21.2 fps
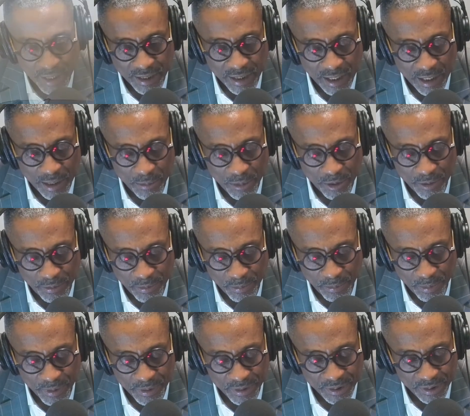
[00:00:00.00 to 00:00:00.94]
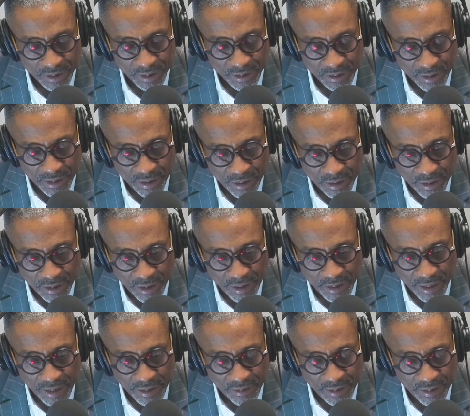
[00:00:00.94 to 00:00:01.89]
came home from prison in
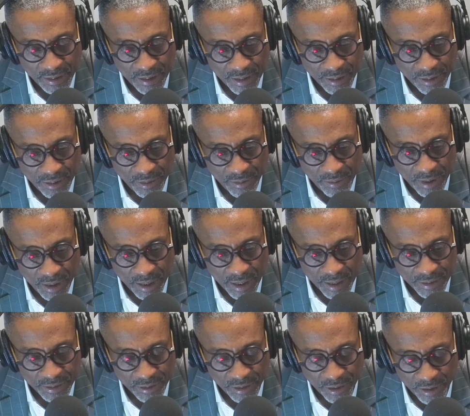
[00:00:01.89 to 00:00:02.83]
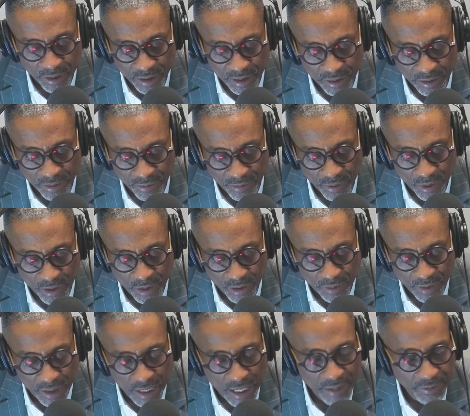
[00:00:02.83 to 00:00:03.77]
1993, I started getting involved
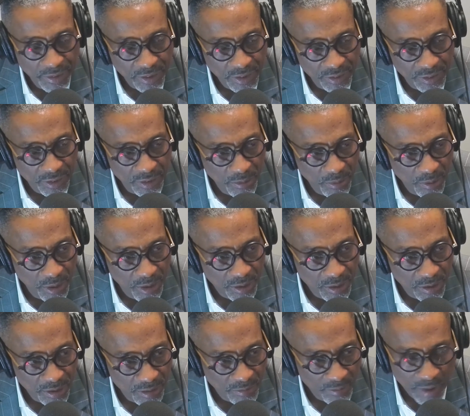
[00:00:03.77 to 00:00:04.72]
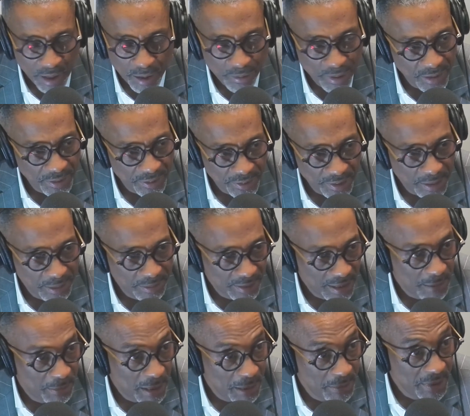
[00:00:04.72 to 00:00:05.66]
in advocacy work right around the same
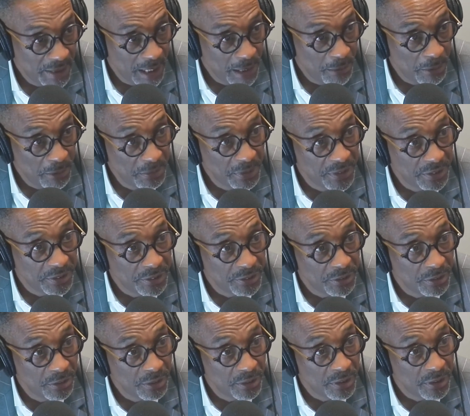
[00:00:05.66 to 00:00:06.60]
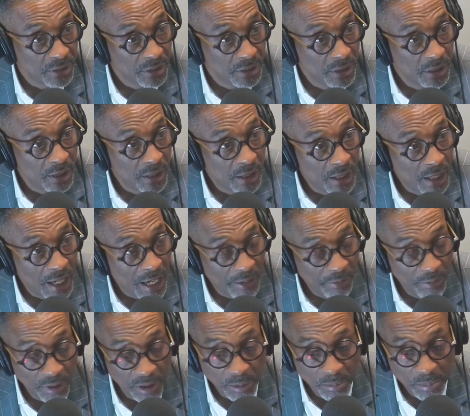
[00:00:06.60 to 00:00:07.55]
time I became a business owner. Mm-hmm. I
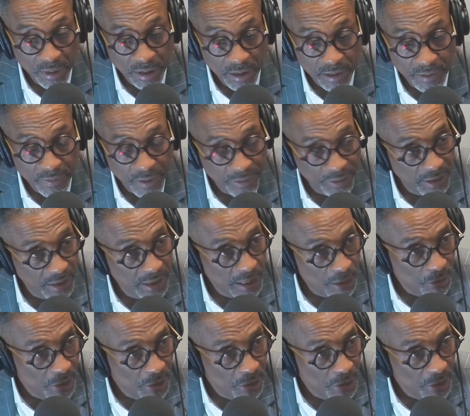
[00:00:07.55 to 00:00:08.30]
really mm-hmm. believe that they go